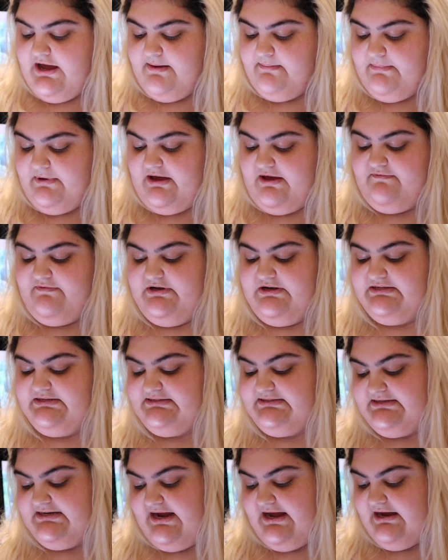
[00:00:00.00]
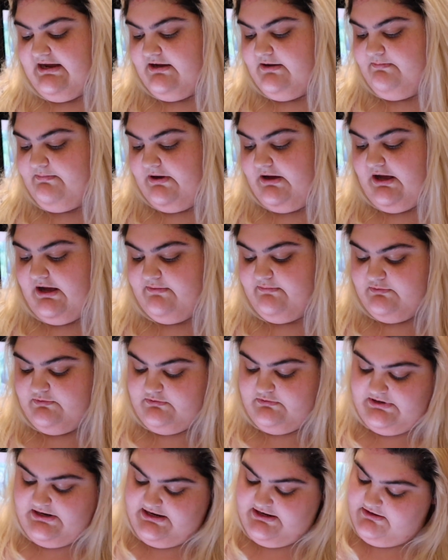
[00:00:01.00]
am having a snack, but I
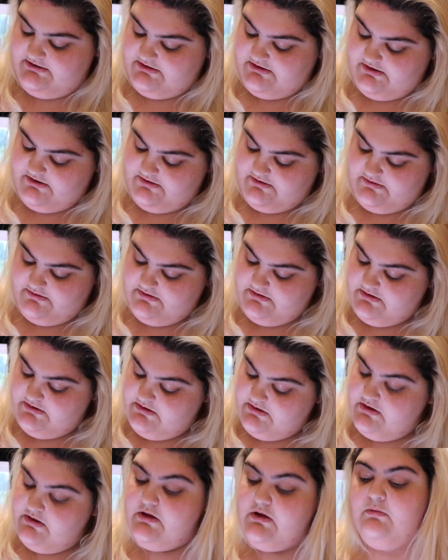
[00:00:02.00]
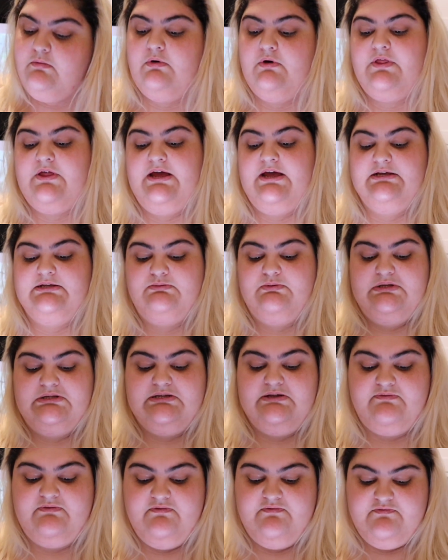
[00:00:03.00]
will let you know what that is once
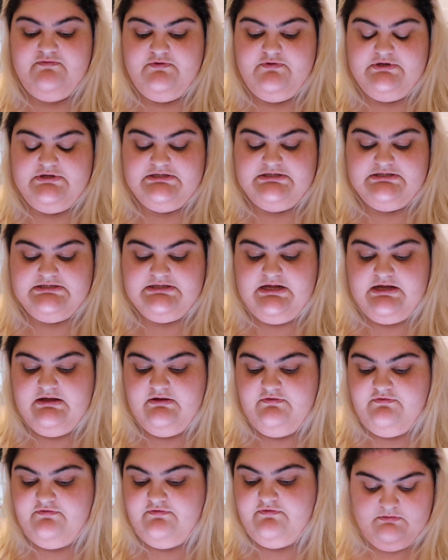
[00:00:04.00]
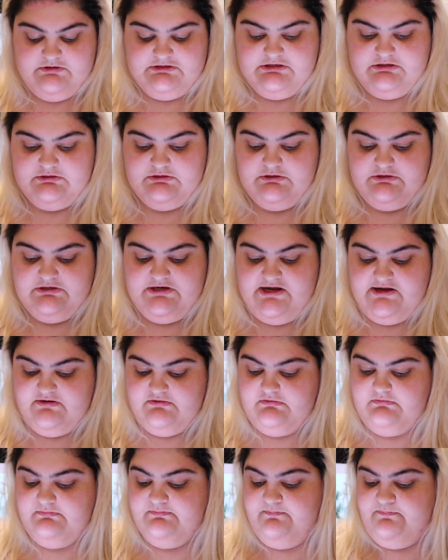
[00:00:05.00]
I've gone through the stuff, which I'll do
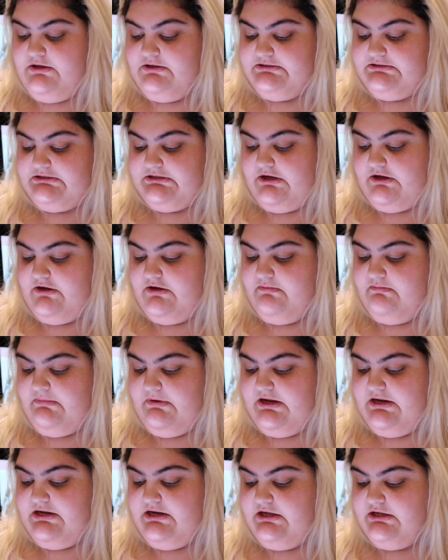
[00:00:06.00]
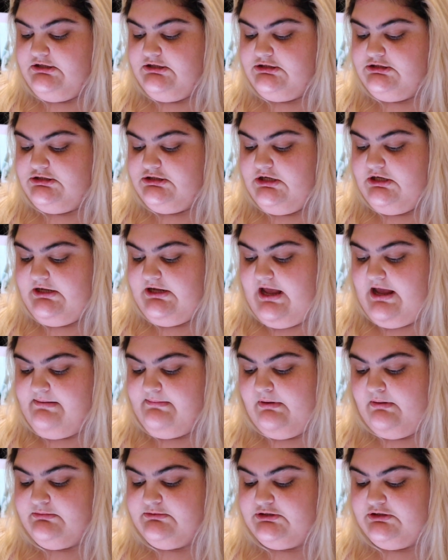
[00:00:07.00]
now. So my lunch came
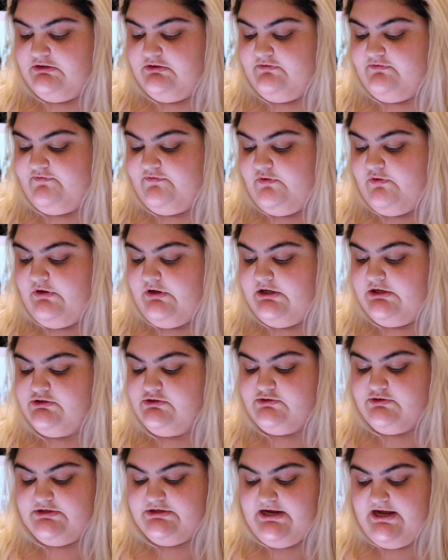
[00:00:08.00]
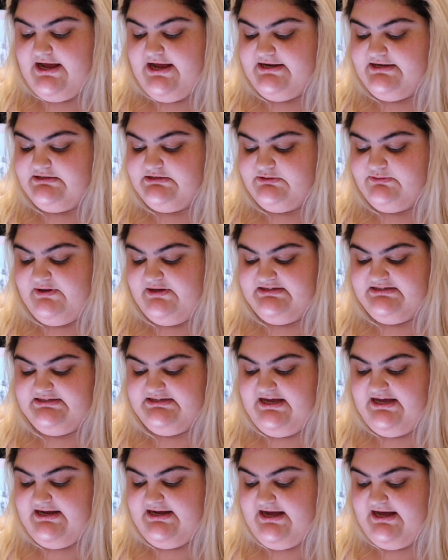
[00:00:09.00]
up to
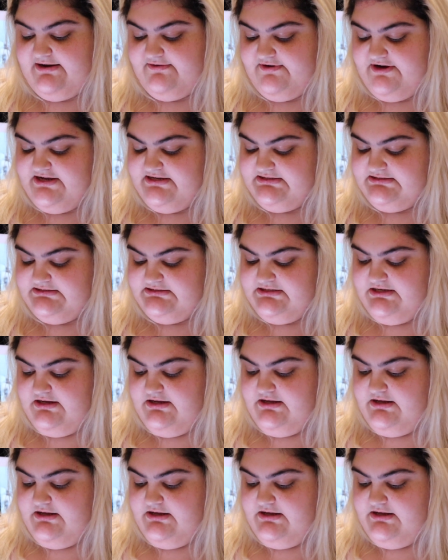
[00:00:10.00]
428 calories.